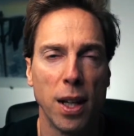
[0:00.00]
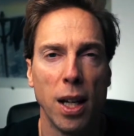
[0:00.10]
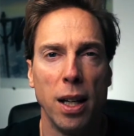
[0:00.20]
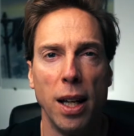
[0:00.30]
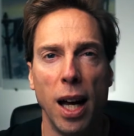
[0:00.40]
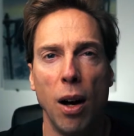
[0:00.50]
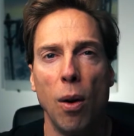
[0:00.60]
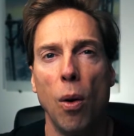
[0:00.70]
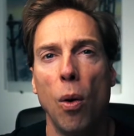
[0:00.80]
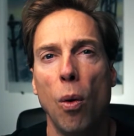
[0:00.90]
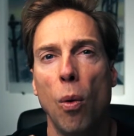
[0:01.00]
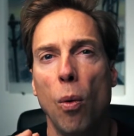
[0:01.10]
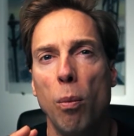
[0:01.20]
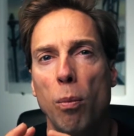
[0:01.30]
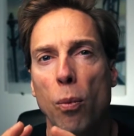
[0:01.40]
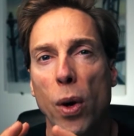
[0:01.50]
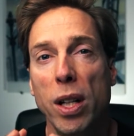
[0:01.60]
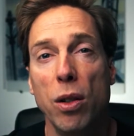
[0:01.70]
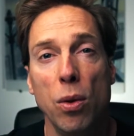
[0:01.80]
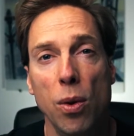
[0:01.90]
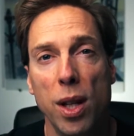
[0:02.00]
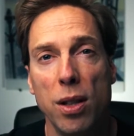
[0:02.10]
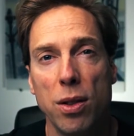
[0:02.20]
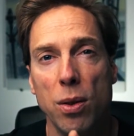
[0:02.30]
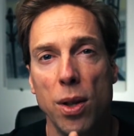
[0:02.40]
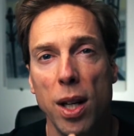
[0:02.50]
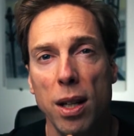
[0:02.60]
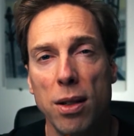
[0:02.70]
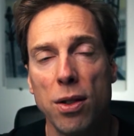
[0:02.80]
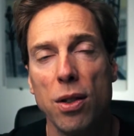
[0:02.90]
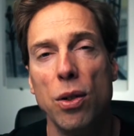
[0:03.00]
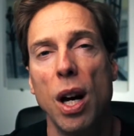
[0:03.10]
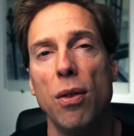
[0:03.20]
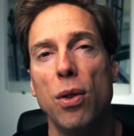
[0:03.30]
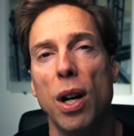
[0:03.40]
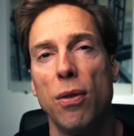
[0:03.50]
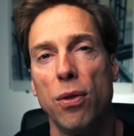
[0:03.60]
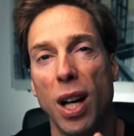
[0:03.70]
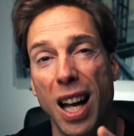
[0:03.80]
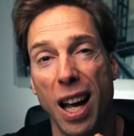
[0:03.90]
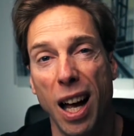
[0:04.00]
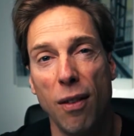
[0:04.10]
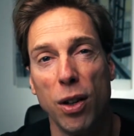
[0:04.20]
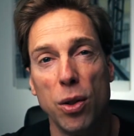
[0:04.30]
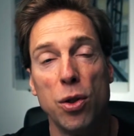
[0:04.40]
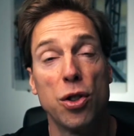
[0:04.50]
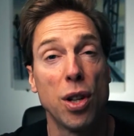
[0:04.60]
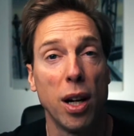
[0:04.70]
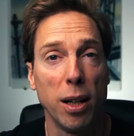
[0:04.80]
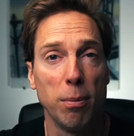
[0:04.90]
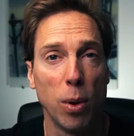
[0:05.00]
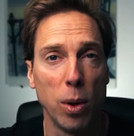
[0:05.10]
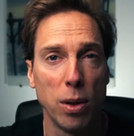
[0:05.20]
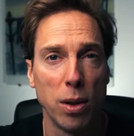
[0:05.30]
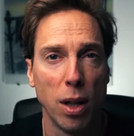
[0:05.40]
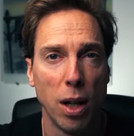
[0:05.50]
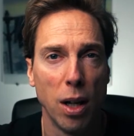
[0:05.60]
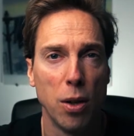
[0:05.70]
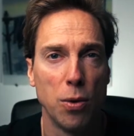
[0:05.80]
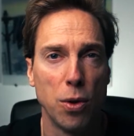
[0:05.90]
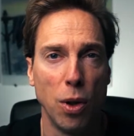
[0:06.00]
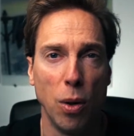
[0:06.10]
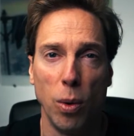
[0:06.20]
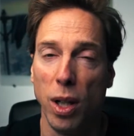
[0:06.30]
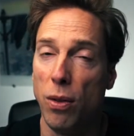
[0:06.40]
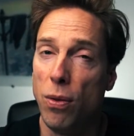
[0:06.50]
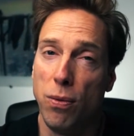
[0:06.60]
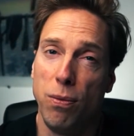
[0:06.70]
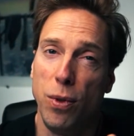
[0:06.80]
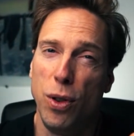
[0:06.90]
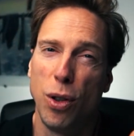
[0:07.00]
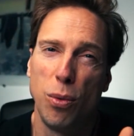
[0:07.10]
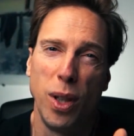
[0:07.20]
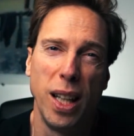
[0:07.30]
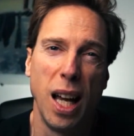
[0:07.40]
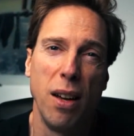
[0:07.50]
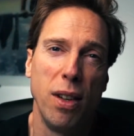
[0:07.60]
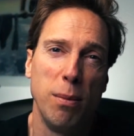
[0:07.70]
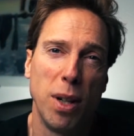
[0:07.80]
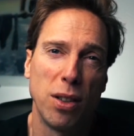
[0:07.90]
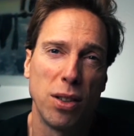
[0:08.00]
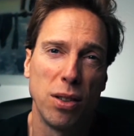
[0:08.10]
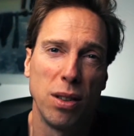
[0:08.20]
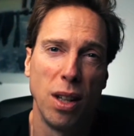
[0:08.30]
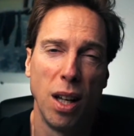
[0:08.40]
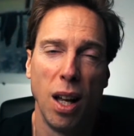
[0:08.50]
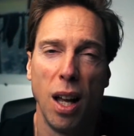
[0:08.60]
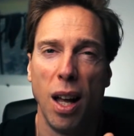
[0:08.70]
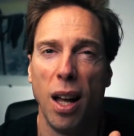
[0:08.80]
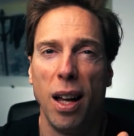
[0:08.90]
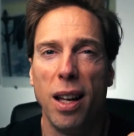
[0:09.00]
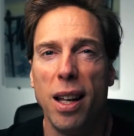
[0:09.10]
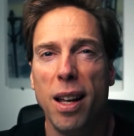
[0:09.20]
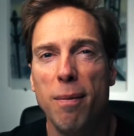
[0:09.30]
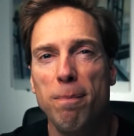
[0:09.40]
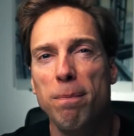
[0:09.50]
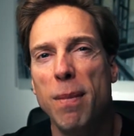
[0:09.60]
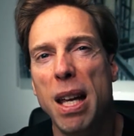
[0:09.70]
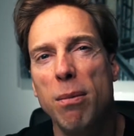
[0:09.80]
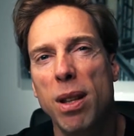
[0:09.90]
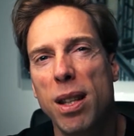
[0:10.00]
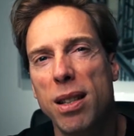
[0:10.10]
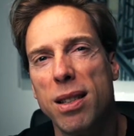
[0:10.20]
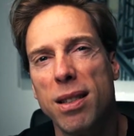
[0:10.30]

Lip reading: Now, when you do these two things, you have to have a good starting point. So if you don't really have any muscle, maybe this